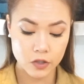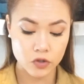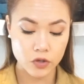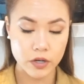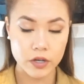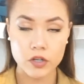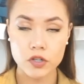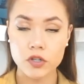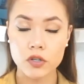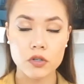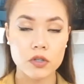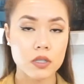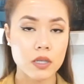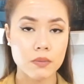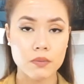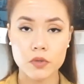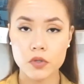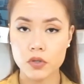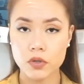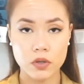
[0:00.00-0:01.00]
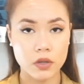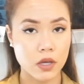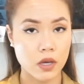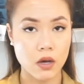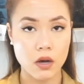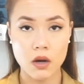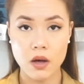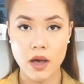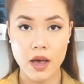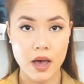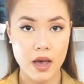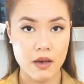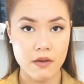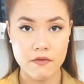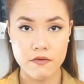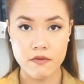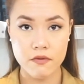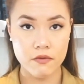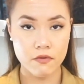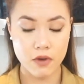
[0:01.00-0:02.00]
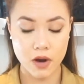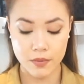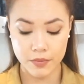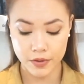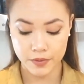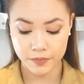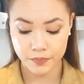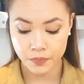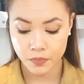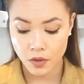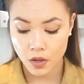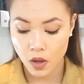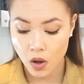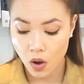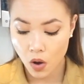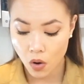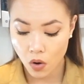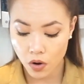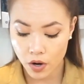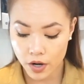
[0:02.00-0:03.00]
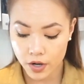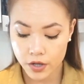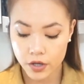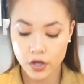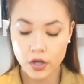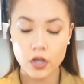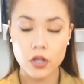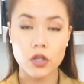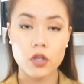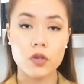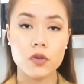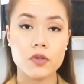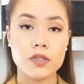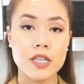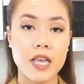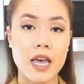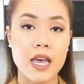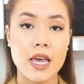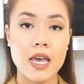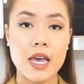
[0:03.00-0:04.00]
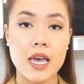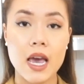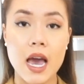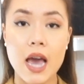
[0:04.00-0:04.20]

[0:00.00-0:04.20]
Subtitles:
Trader Joe's. I'm sure they all have ramen. Or you can use a